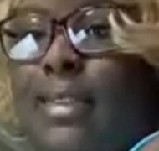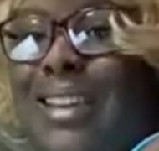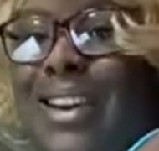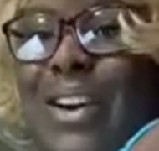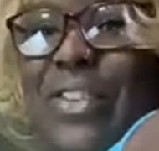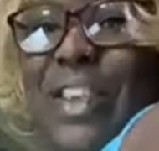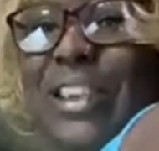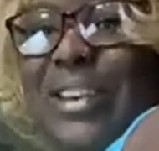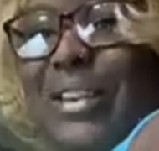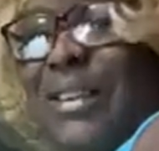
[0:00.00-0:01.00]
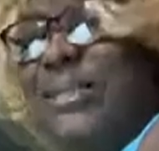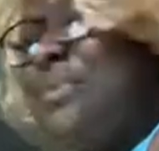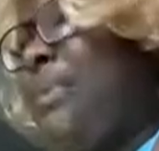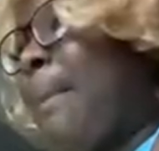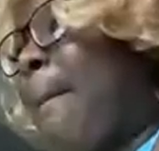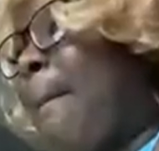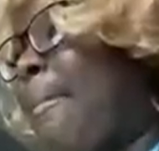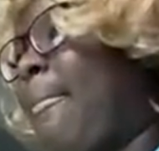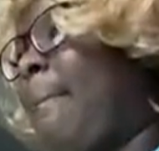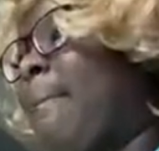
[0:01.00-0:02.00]
Oh, thank you.
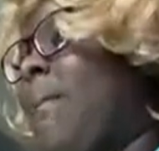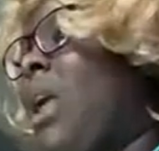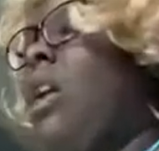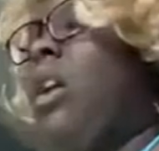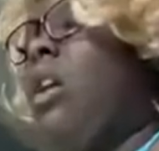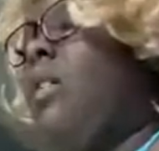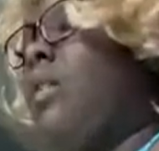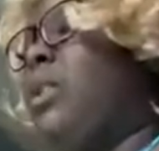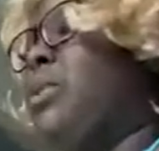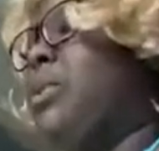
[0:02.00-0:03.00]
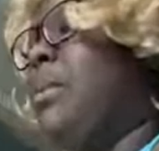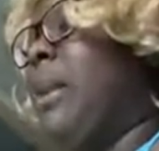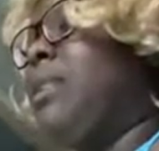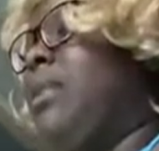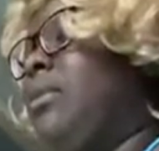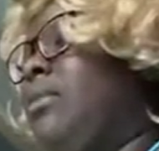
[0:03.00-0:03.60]
Her voice was amazing.